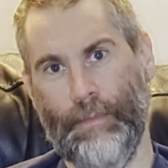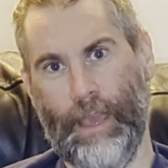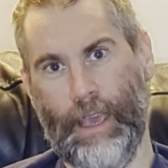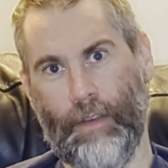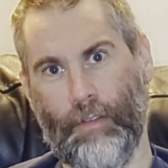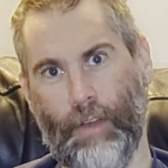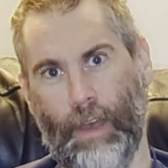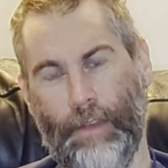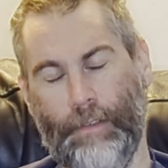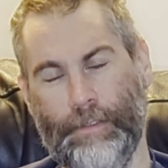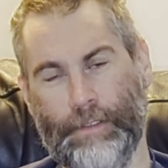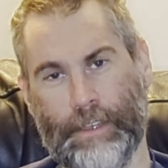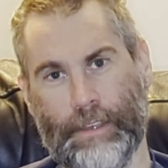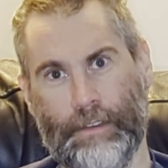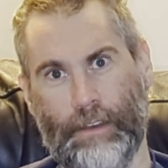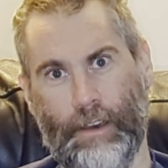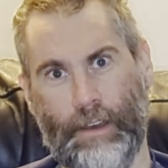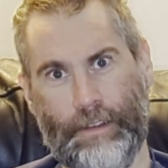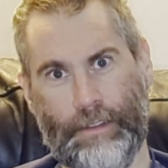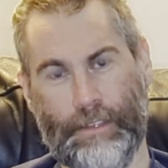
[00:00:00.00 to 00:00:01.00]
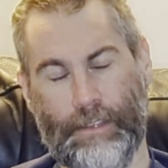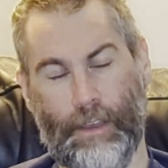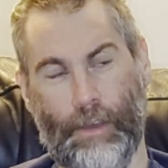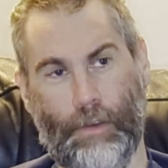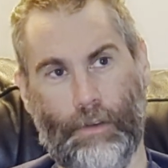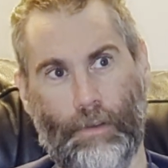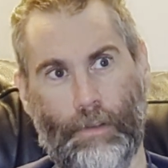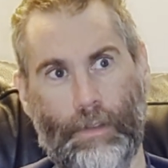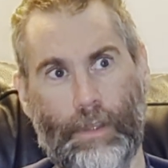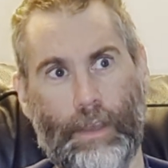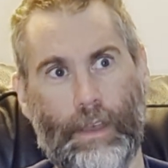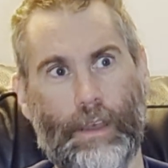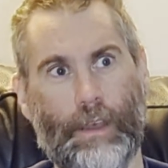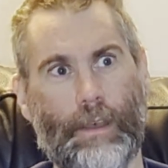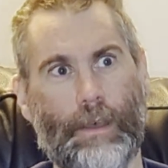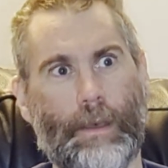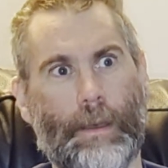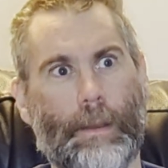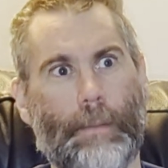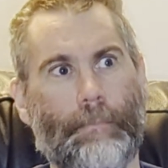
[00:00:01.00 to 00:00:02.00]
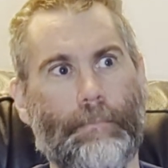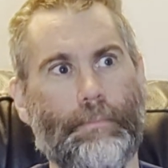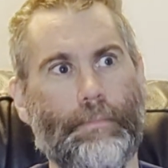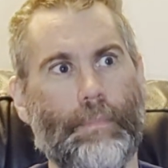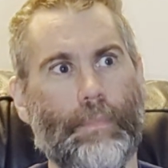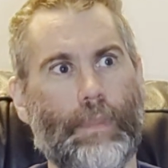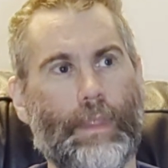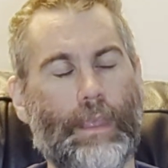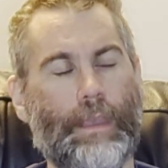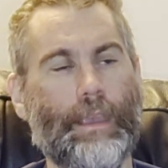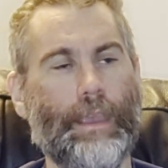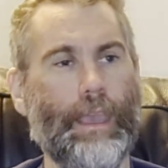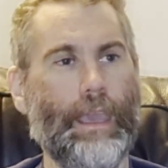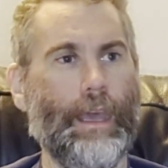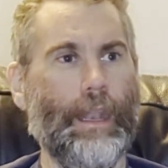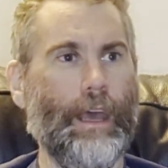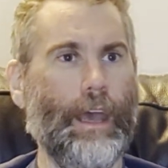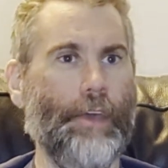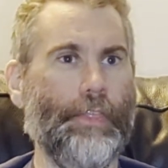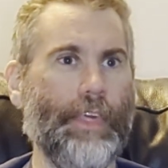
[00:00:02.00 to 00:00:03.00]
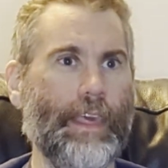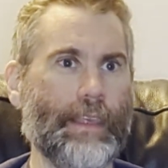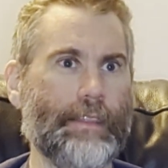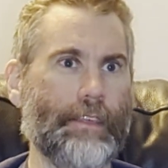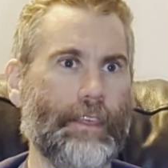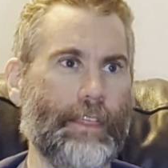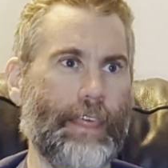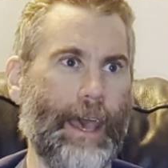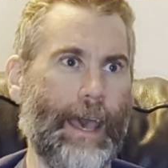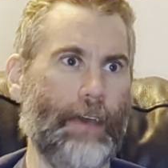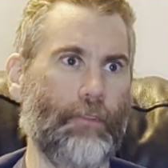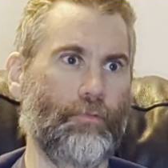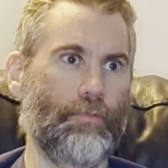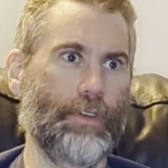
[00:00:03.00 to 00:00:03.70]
to make a life on his own. And I think that